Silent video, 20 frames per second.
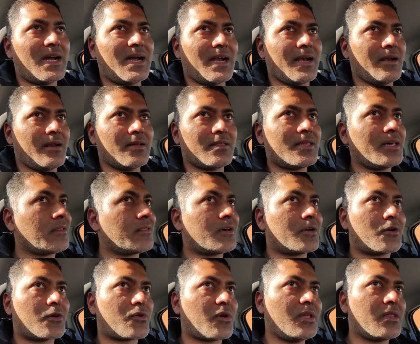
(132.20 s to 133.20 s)
and things
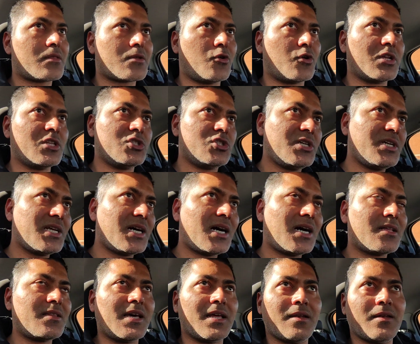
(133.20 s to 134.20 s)
are not really stored in jira
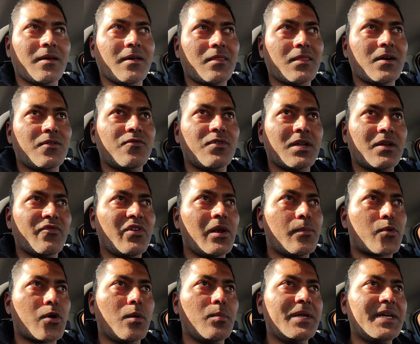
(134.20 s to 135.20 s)
then uh, someone will
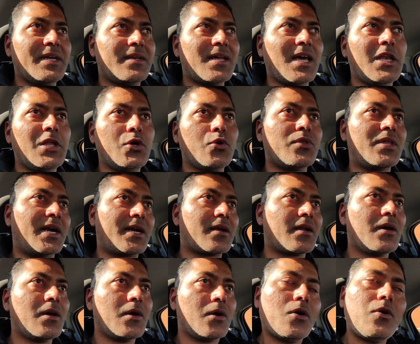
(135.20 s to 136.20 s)
probably tell you that
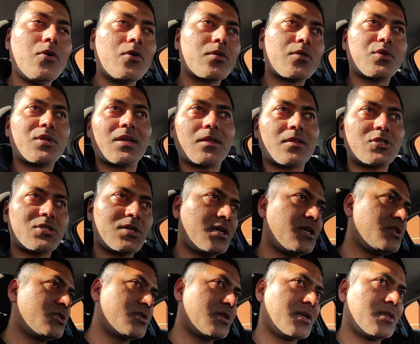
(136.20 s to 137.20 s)
oh so there is a
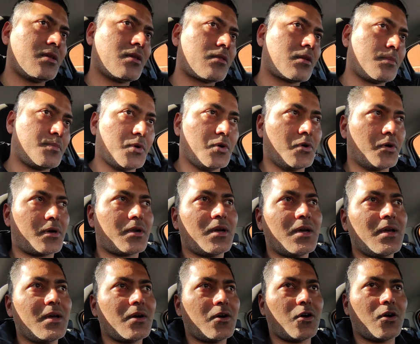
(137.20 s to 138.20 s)
change in this report
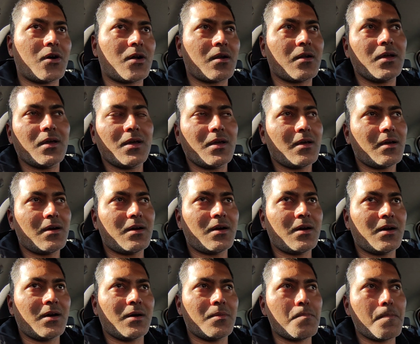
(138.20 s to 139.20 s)
or
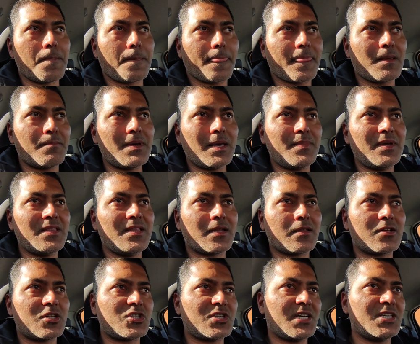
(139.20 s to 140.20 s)
maybe there
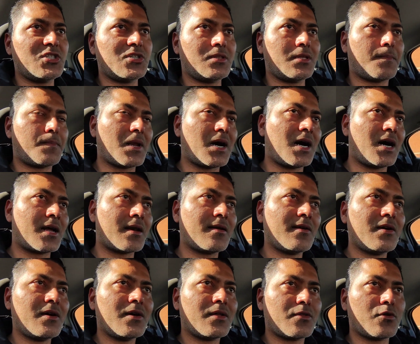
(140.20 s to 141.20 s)
is a change in the plan
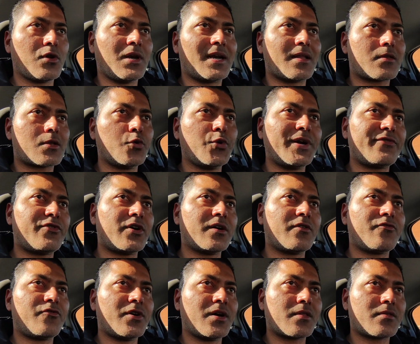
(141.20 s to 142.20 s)
so let us do it
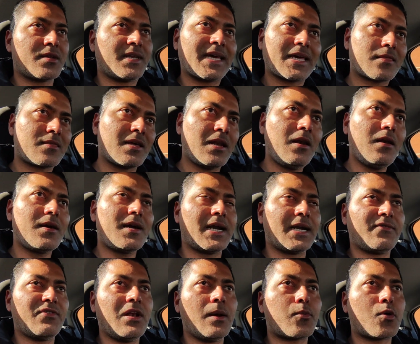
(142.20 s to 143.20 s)
first in Excel
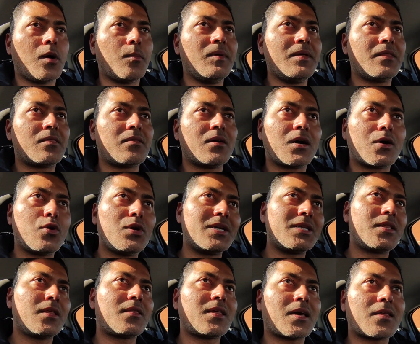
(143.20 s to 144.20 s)
and we'll probably
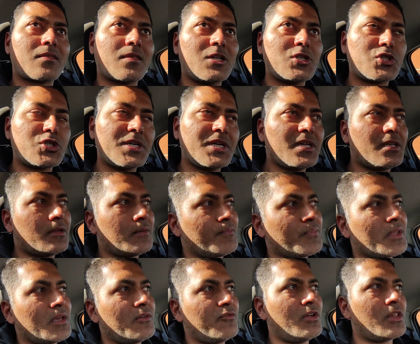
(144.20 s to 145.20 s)
circulate this Excel sheet.
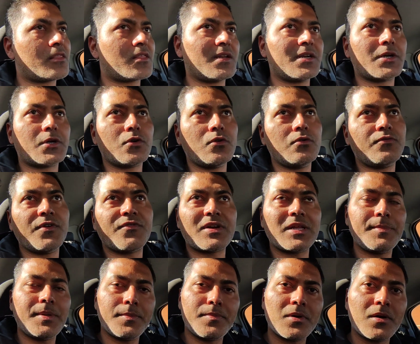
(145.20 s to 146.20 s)
We'll send it to
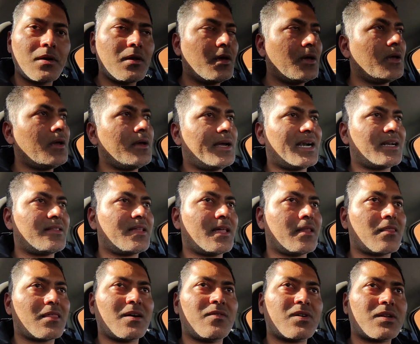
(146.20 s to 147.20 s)
50 people and
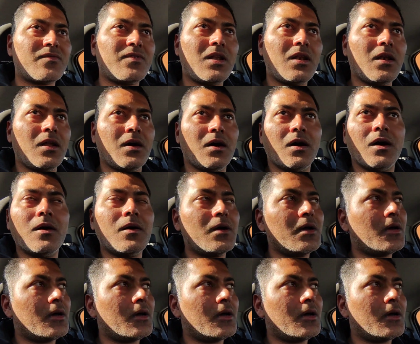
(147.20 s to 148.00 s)
then someone will uh,